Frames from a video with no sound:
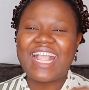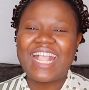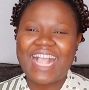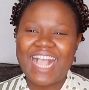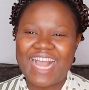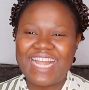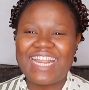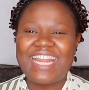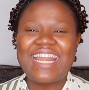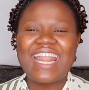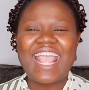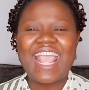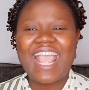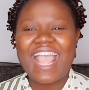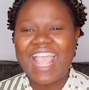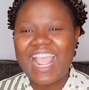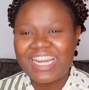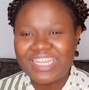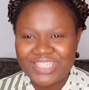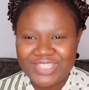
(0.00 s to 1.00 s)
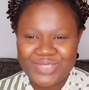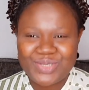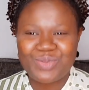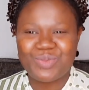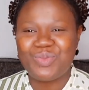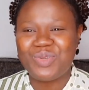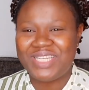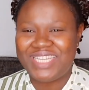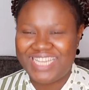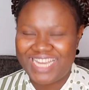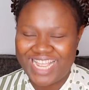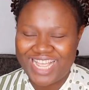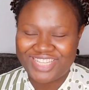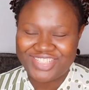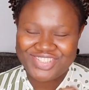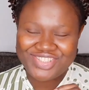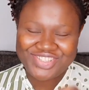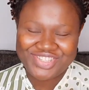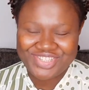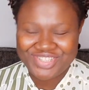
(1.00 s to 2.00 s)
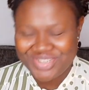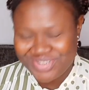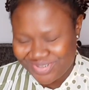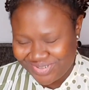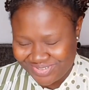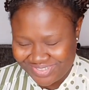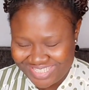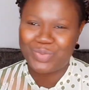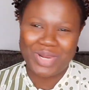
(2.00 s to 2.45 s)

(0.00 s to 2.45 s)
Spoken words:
garden eggs to their stew.